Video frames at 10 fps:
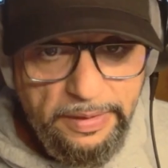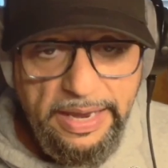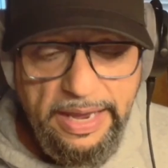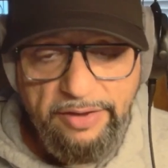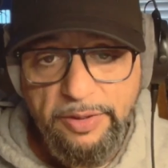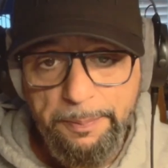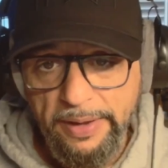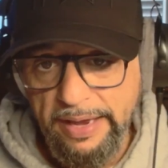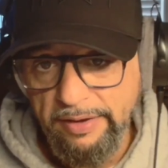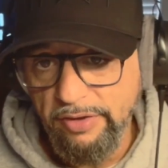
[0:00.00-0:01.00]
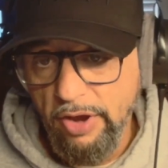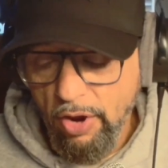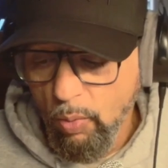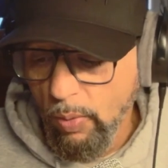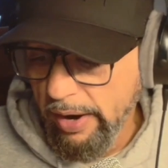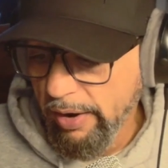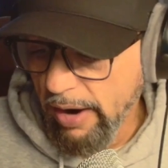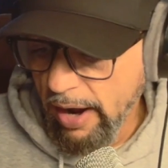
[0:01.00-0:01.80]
is the place where